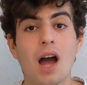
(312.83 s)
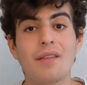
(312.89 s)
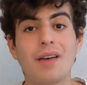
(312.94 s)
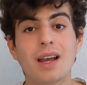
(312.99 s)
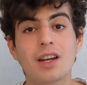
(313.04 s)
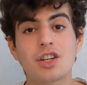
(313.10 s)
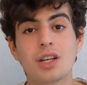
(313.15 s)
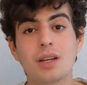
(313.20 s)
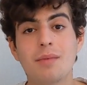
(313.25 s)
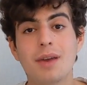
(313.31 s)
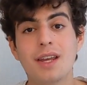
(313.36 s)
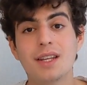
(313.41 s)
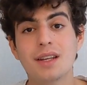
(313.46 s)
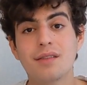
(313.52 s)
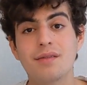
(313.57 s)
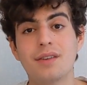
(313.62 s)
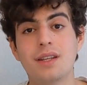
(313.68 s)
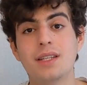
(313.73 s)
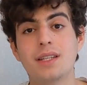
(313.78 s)
I've actually made
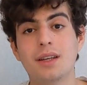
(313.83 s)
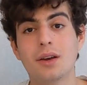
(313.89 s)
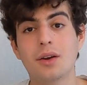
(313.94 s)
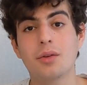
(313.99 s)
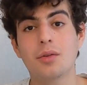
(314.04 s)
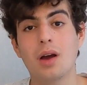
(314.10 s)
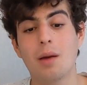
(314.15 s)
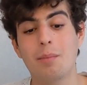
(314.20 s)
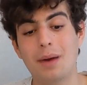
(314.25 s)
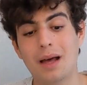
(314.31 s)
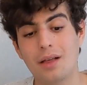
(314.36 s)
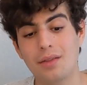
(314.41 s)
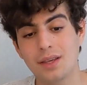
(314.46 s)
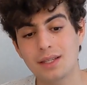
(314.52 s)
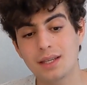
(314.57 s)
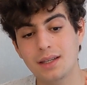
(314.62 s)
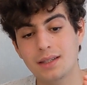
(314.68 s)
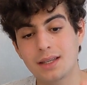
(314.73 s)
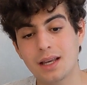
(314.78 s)
a video about
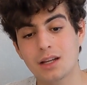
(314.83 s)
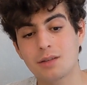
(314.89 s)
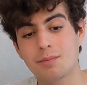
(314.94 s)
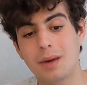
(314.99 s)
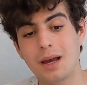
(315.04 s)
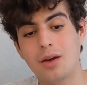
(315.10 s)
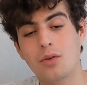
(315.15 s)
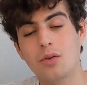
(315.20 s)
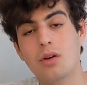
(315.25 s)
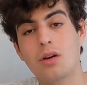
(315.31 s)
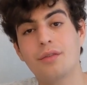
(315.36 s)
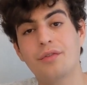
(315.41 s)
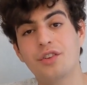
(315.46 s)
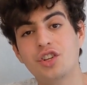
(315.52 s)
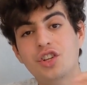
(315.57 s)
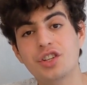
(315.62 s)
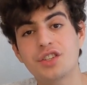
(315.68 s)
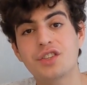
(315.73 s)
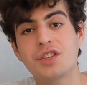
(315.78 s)
this exact
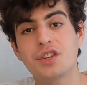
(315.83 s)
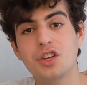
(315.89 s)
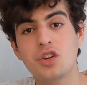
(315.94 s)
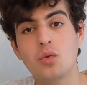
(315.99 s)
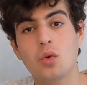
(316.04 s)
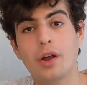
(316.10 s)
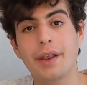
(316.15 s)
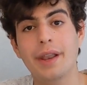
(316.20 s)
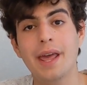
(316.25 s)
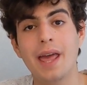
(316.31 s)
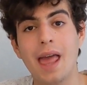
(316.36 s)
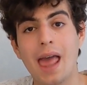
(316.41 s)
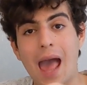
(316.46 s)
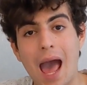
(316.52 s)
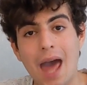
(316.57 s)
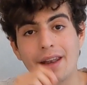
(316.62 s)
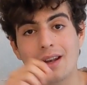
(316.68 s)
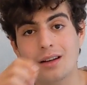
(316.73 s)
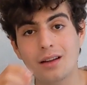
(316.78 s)
paragraph, just the new one,
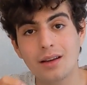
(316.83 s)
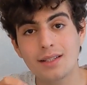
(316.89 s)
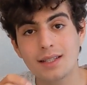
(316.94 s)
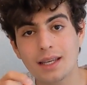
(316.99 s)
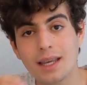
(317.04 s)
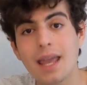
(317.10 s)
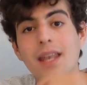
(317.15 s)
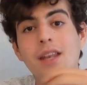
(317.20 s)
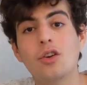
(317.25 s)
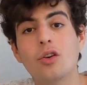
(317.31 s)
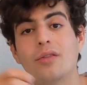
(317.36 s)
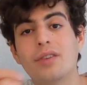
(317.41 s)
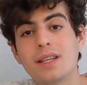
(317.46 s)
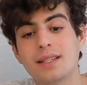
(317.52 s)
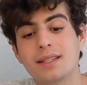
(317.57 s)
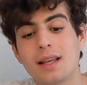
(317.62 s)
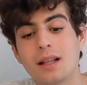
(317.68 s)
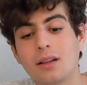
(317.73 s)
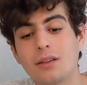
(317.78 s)
analysing in and of
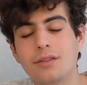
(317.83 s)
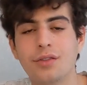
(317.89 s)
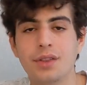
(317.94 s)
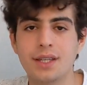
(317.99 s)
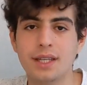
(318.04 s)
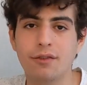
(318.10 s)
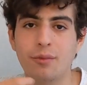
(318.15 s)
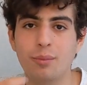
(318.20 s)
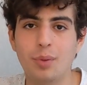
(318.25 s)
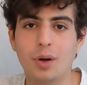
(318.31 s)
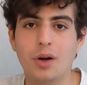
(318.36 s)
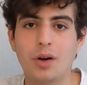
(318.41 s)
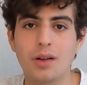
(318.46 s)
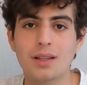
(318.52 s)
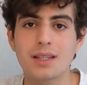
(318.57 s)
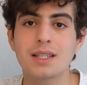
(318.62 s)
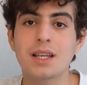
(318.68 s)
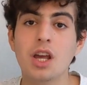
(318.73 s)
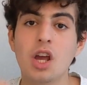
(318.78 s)
itself the different
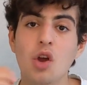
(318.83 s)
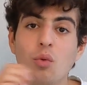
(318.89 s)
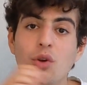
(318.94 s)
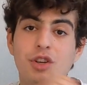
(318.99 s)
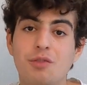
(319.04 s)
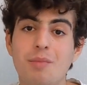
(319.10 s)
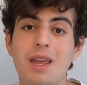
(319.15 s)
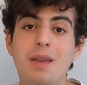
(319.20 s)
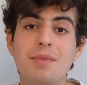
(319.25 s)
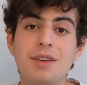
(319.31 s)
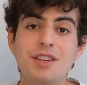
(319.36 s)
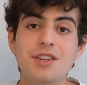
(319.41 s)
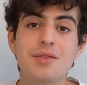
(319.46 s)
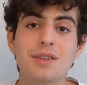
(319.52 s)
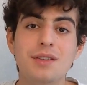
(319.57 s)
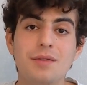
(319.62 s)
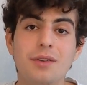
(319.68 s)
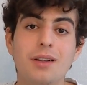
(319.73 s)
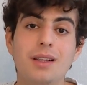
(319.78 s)
parts, which may be
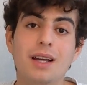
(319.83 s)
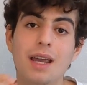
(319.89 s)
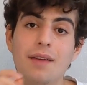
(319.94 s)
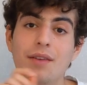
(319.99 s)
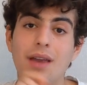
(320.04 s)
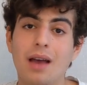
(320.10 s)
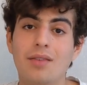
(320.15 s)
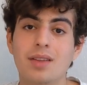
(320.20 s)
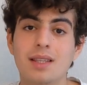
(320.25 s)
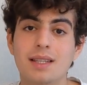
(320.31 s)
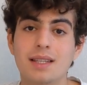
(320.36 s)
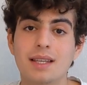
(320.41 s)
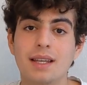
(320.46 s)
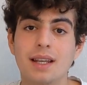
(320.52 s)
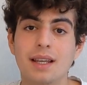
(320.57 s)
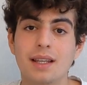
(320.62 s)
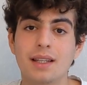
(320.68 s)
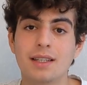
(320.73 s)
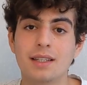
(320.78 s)
useful if you haven't
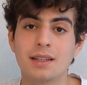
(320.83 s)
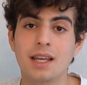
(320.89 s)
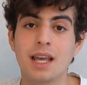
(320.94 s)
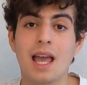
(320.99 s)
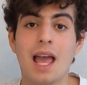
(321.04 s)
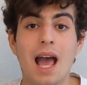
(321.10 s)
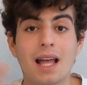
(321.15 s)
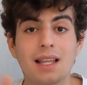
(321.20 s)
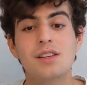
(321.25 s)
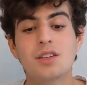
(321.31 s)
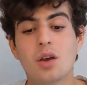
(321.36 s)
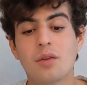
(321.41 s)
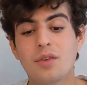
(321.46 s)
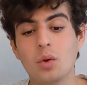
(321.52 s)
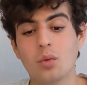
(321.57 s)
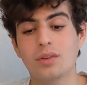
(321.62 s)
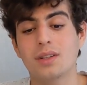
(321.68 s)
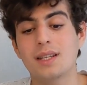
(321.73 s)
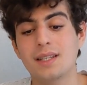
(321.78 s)
seen it. So if
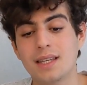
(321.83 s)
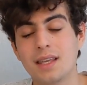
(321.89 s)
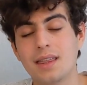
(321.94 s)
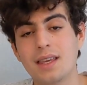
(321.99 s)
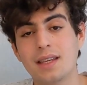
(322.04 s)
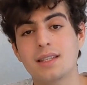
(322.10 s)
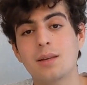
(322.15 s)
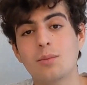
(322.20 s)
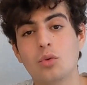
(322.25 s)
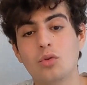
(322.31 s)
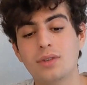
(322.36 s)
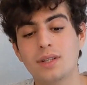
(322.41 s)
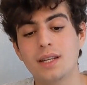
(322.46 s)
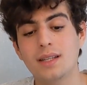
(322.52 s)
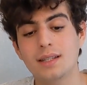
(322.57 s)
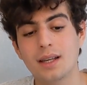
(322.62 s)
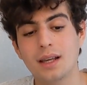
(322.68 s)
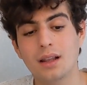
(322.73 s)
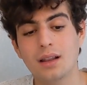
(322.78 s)
you want to see this in more
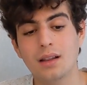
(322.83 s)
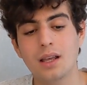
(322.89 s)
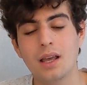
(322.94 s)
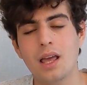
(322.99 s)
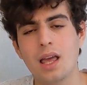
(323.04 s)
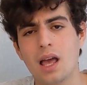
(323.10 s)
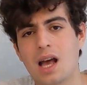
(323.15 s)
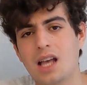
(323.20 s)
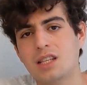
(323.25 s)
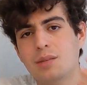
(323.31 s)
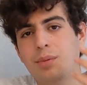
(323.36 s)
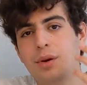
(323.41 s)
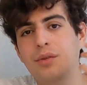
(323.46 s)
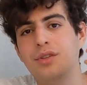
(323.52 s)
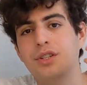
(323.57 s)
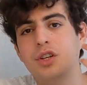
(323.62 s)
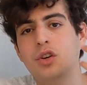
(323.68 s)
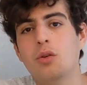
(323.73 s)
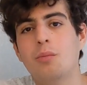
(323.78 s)
detail, as
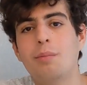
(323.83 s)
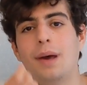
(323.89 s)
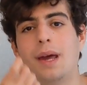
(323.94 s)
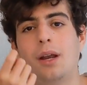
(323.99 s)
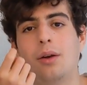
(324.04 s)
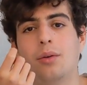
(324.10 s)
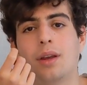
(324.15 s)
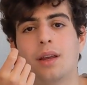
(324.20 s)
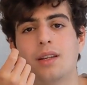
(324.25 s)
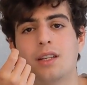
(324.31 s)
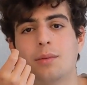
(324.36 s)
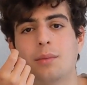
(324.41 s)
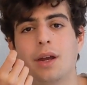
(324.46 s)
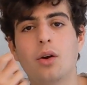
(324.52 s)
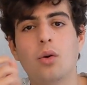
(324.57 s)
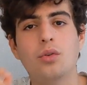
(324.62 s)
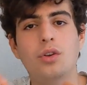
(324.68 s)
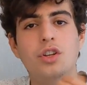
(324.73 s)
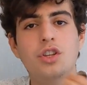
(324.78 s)
opposed to comparing it to
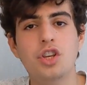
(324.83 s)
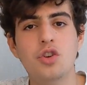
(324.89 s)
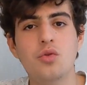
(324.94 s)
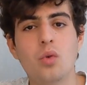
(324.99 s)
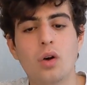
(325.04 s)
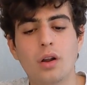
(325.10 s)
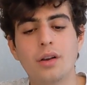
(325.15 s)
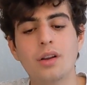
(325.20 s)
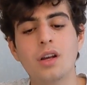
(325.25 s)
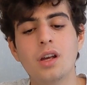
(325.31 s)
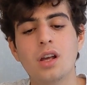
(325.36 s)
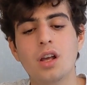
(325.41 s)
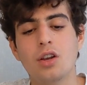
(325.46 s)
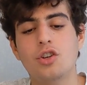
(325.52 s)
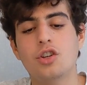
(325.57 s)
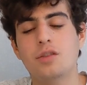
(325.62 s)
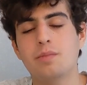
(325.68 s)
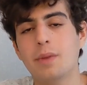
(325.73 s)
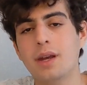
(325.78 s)
my old and new one,
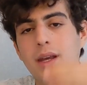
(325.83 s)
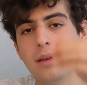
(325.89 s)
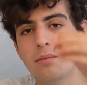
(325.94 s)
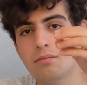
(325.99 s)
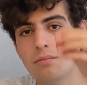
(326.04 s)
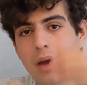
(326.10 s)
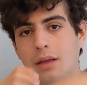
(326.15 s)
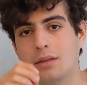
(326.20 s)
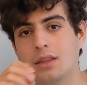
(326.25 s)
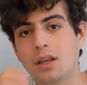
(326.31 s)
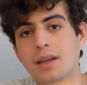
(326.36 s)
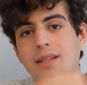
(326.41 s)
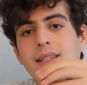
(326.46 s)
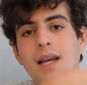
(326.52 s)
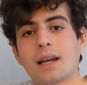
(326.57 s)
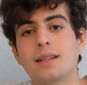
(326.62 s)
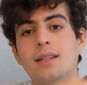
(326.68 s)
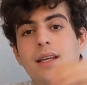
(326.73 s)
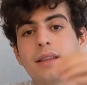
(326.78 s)
just me
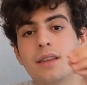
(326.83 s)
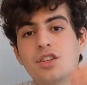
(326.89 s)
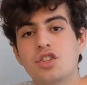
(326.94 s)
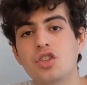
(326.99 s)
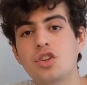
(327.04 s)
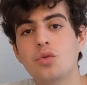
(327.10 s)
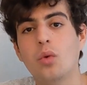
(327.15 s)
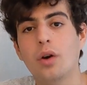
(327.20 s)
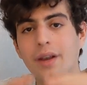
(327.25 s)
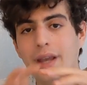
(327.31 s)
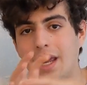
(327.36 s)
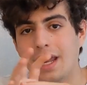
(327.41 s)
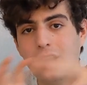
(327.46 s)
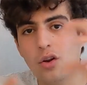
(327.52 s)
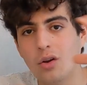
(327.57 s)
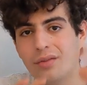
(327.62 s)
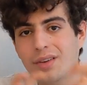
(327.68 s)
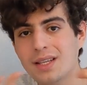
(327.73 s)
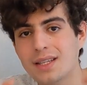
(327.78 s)
dissecting this new one in
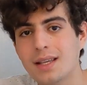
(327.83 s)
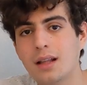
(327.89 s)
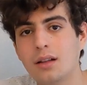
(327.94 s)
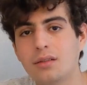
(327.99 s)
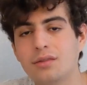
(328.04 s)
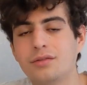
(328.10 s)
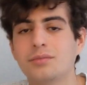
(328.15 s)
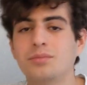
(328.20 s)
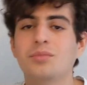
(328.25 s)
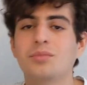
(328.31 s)
and of itself,